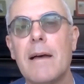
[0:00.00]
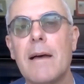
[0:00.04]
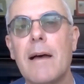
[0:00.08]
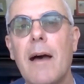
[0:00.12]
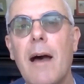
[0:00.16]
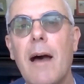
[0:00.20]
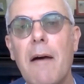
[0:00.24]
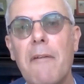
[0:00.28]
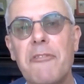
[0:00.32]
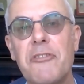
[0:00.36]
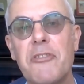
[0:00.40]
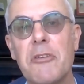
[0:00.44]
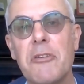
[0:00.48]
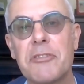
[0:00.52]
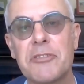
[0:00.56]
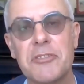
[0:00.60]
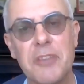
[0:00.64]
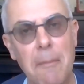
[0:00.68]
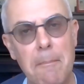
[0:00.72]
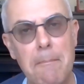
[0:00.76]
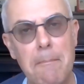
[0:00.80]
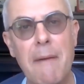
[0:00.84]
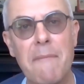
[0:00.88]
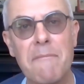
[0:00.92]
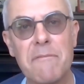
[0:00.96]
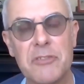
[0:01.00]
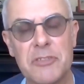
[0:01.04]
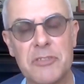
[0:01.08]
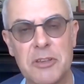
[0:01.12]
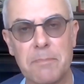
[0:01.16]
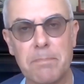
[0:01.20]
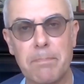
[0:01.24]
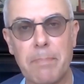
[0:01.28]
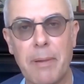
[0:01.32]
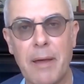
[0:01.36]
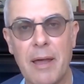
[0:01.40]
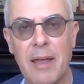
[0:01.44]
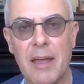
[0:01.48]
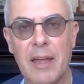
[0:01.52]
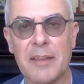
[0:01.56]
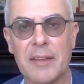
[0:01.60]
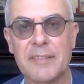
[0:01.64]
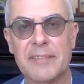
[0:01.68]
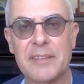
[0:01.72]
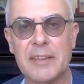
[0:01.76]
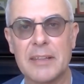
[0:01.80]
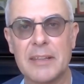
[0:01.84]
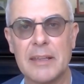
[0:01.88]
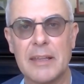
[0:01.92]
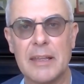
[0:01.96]
After some months had
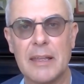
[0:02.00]
passed,